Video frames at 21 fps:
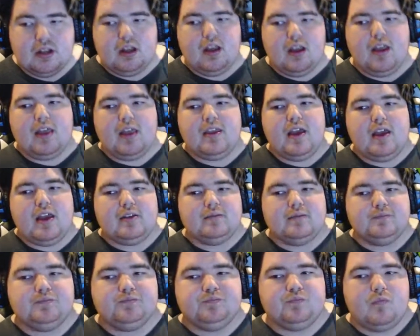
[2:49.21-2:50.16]
And then
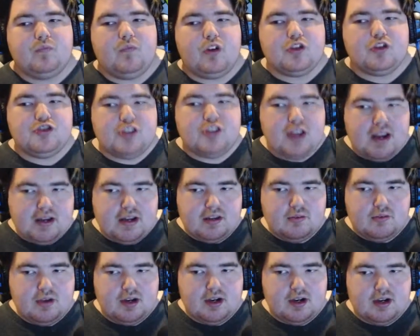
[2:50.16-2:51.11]
for
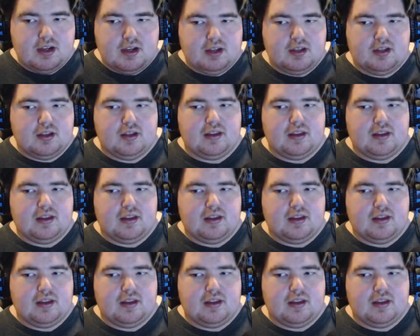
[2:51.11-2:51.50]
January,